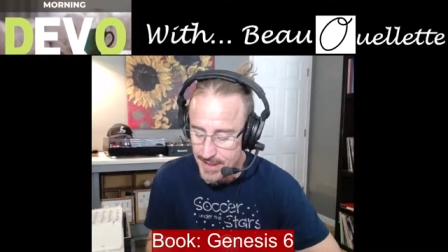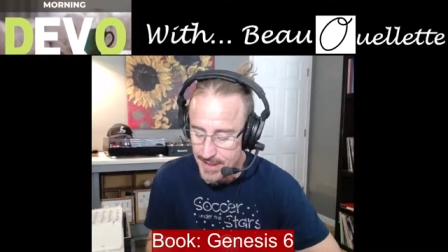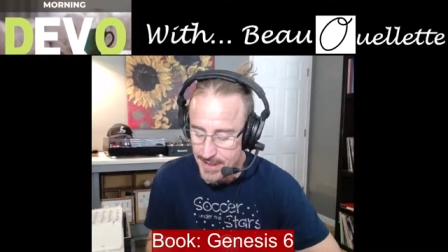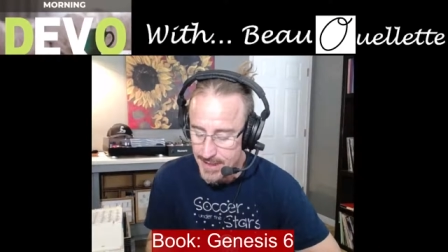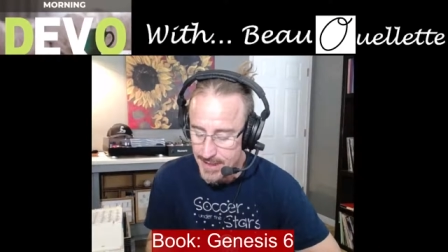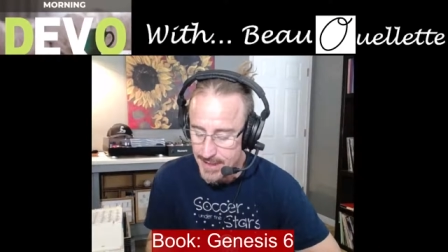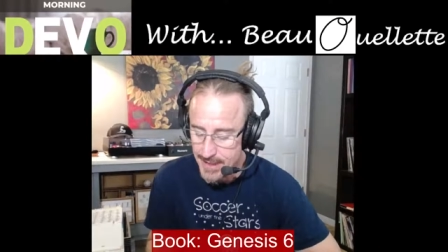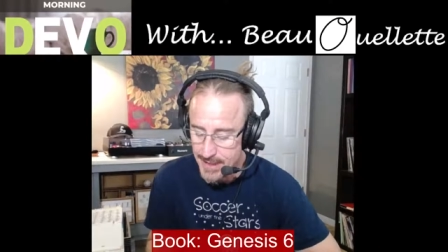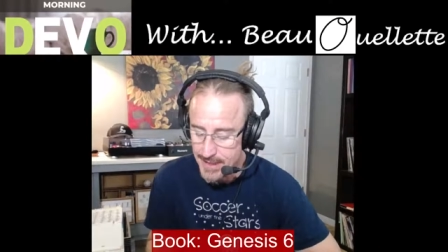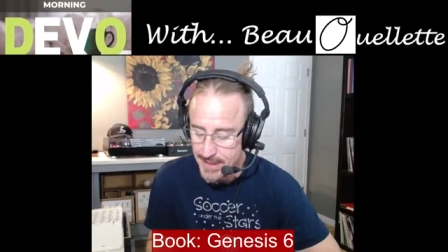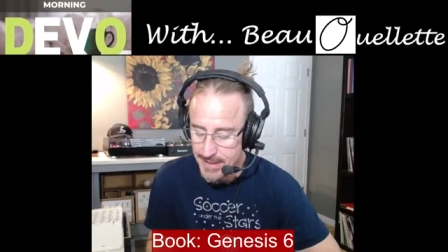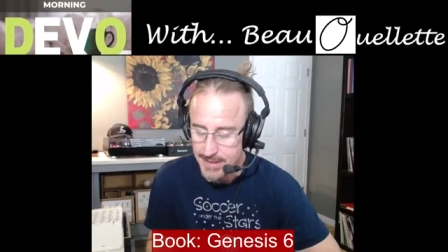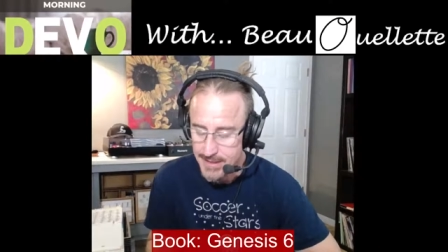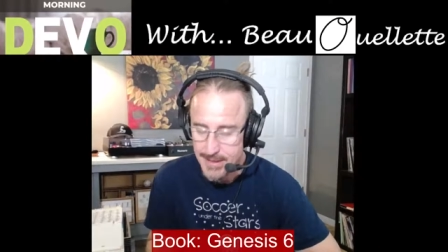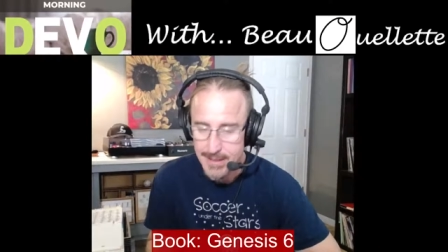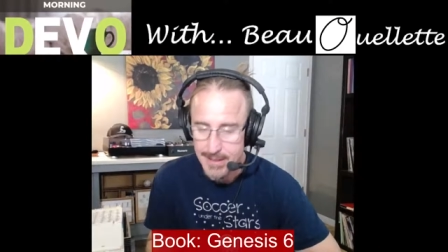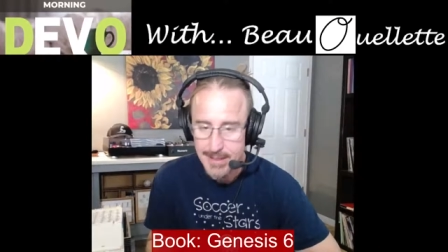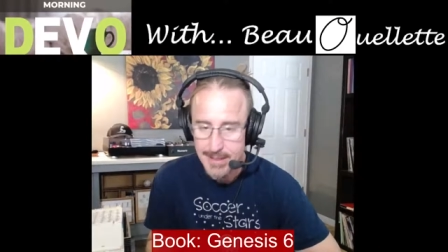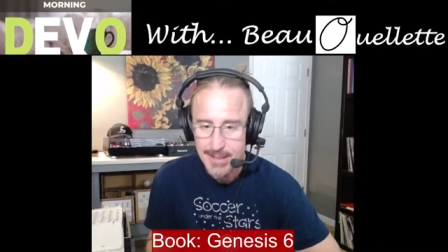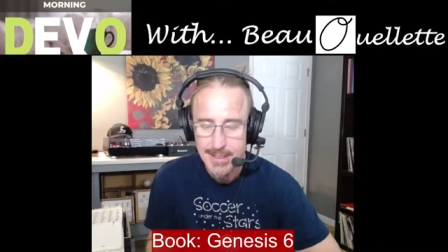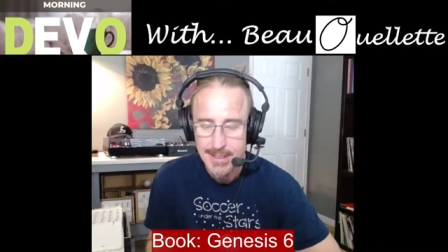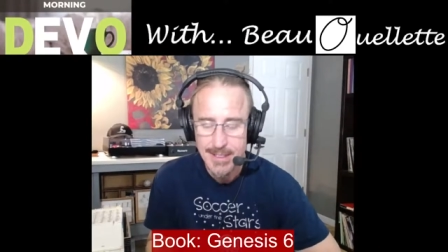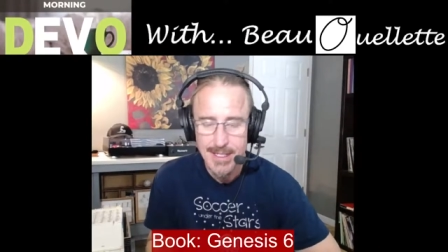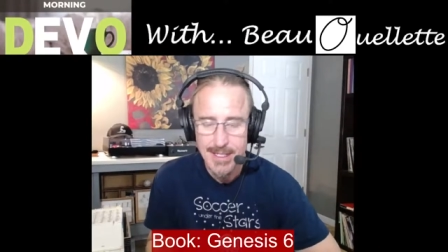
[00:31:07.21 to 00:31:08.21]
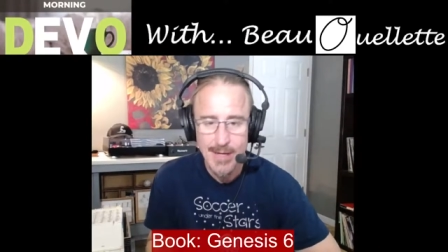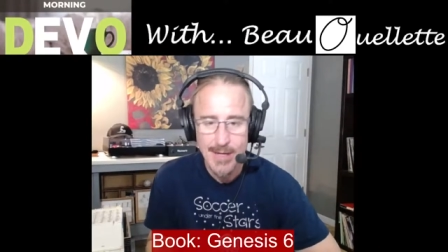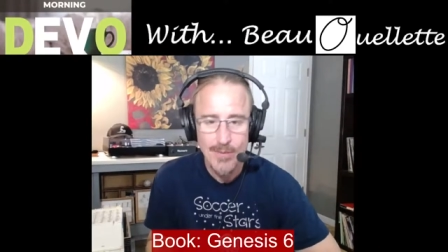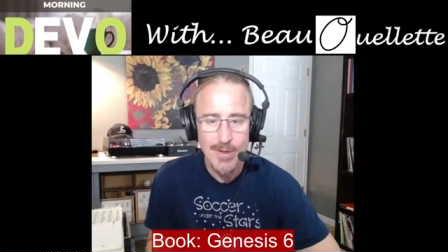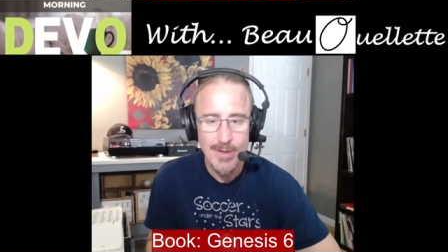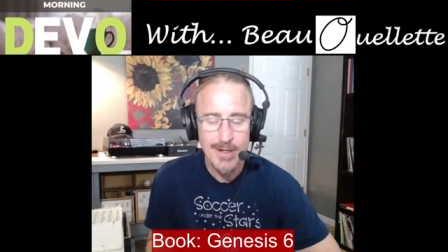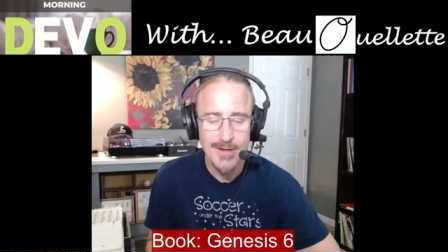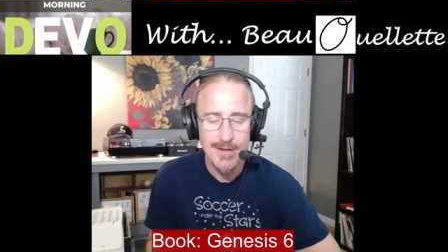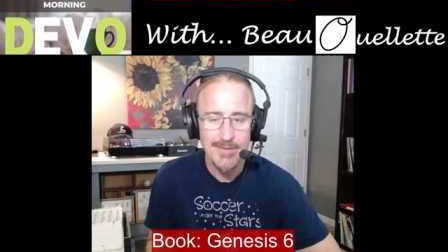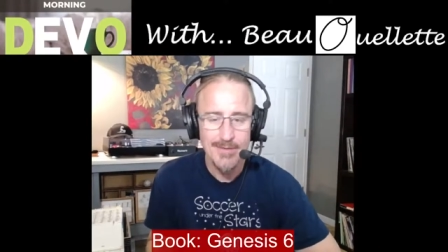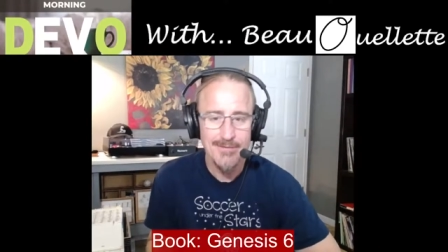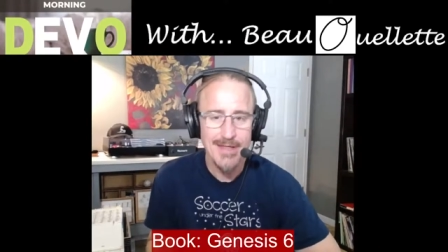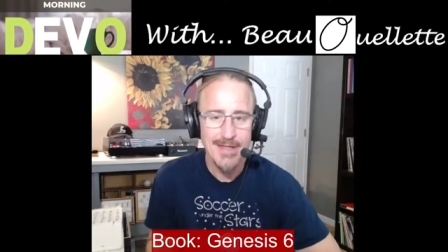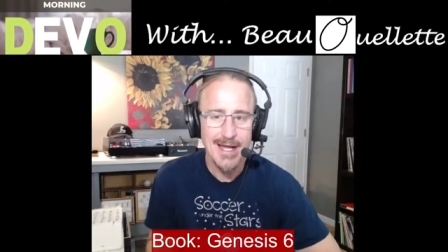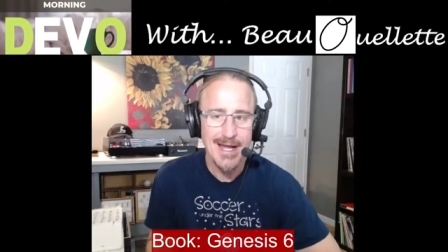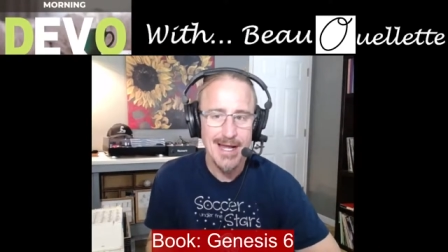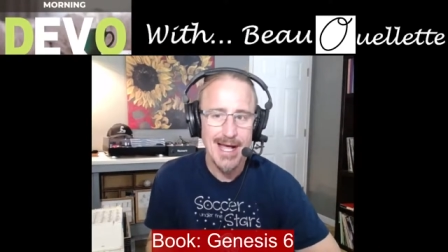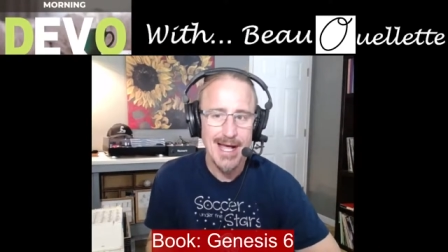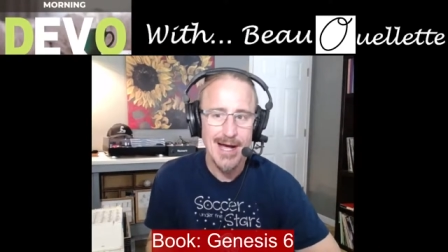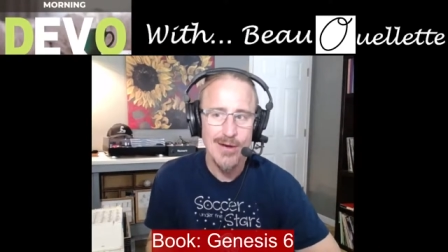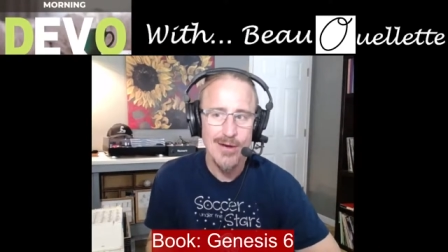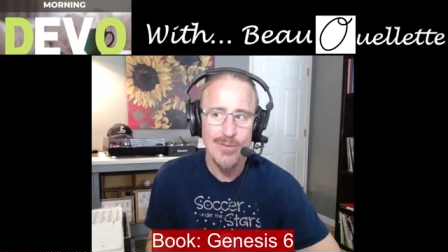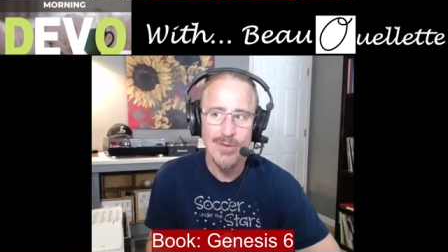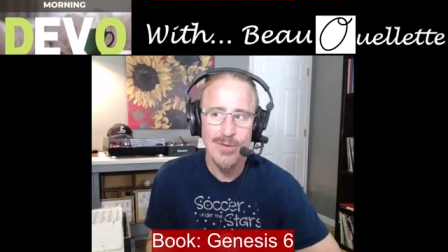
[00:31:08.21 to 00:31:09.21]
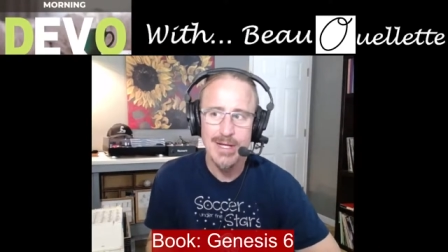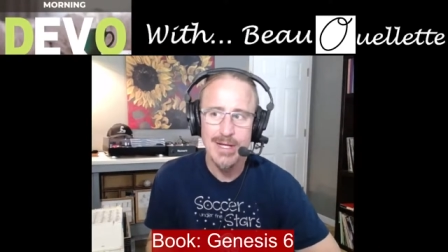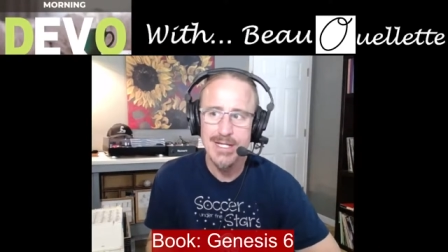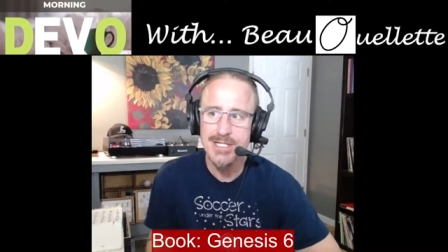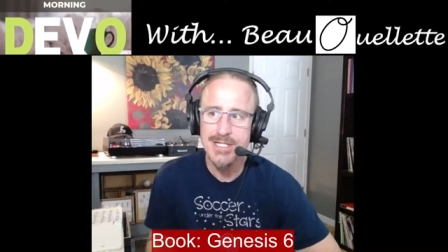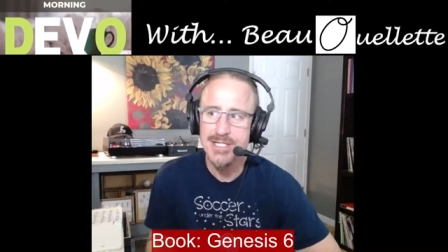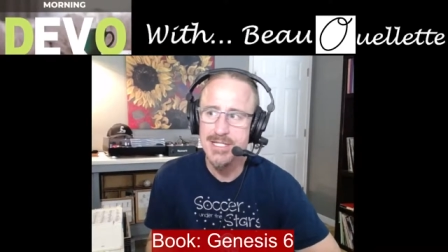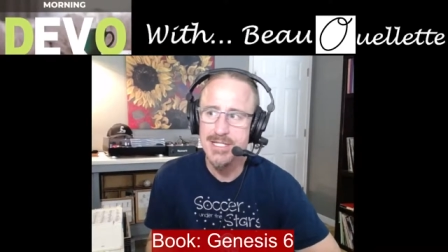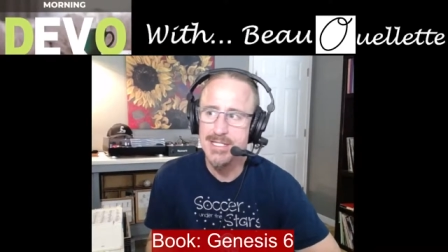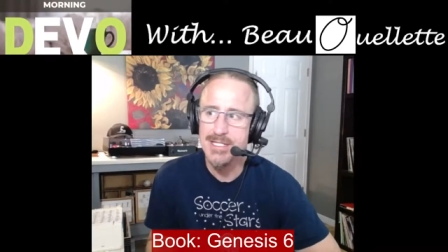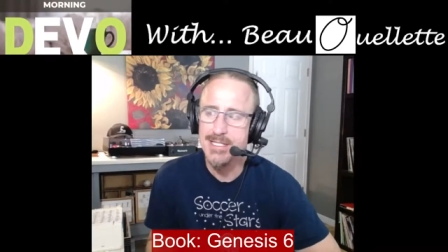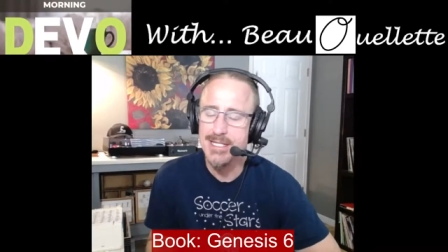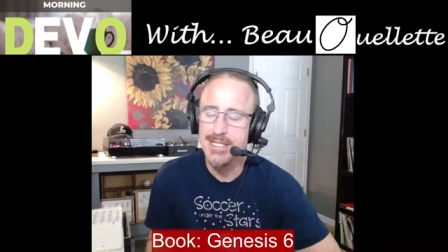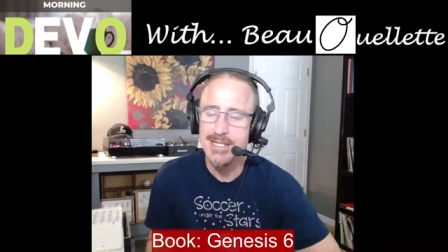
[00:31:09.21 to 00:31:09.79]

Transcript: And and I wonder if that outrage is